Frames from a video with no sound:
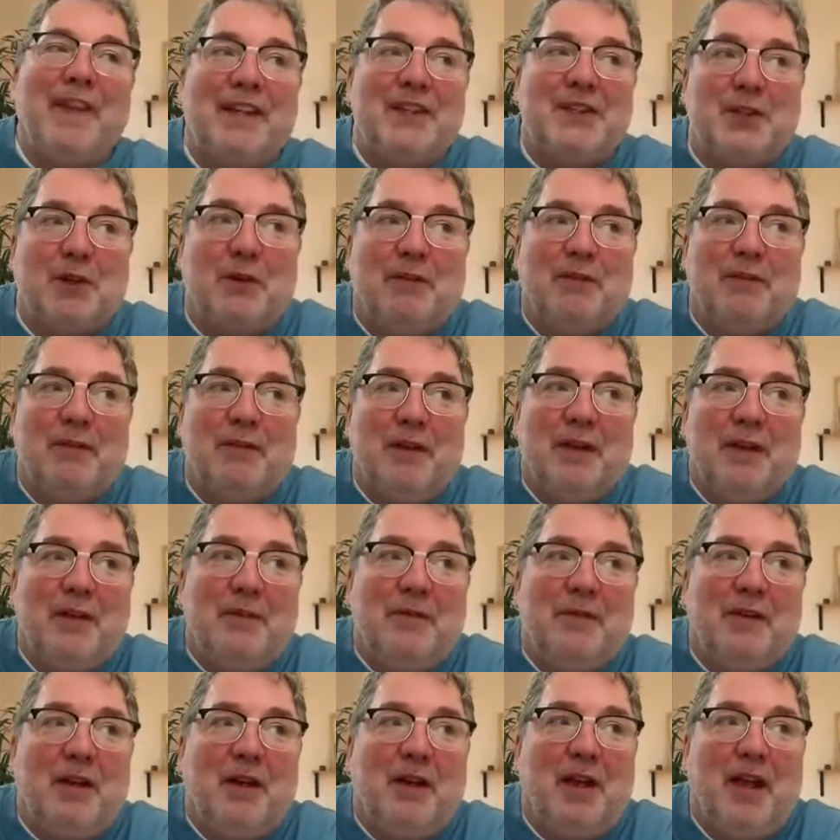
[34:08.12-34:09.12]
thing, so
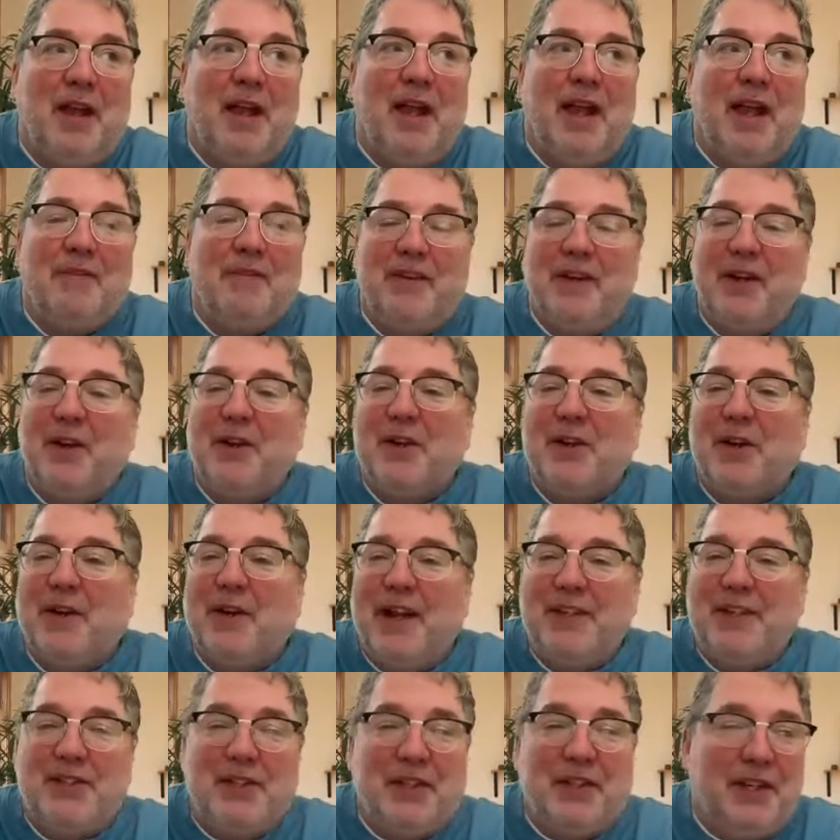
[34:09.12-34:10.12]
if you don't know
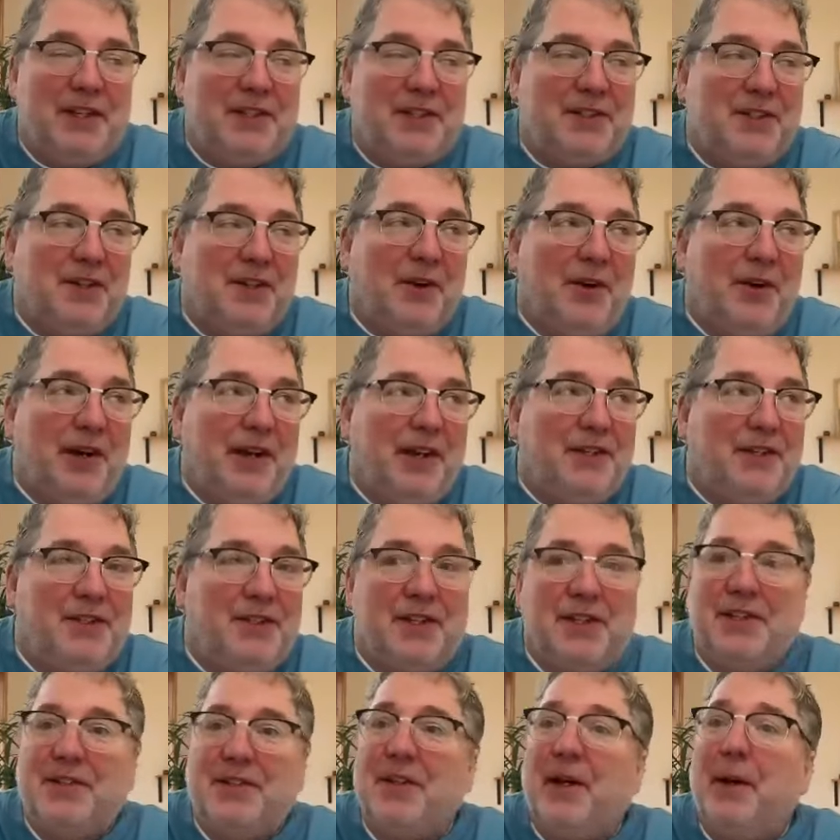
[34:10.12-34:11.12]
Angelique's story,
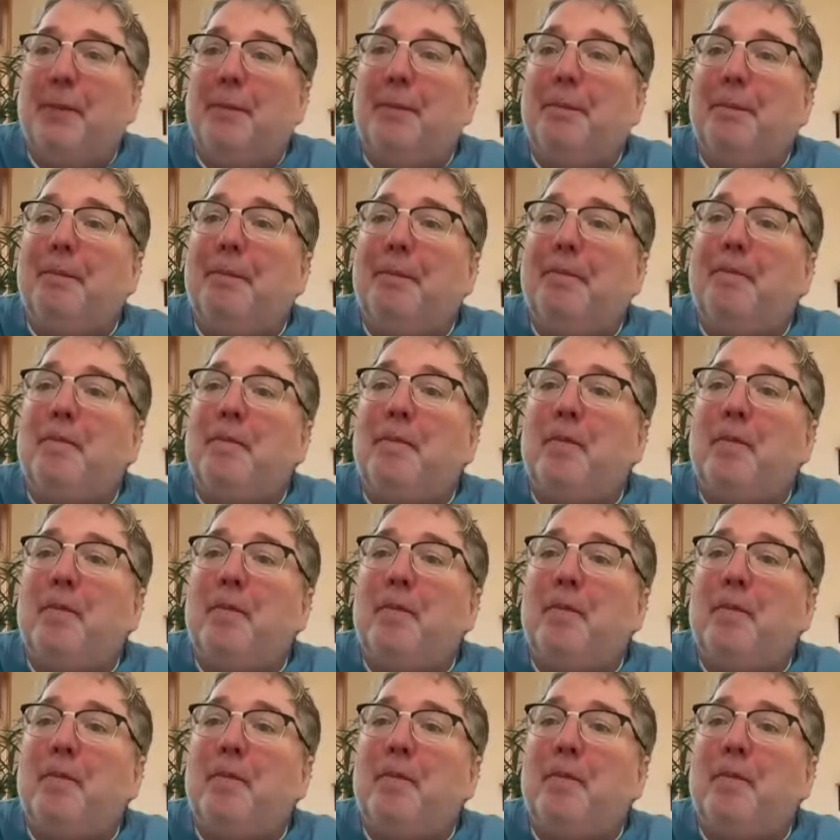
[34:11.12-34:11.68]
she's been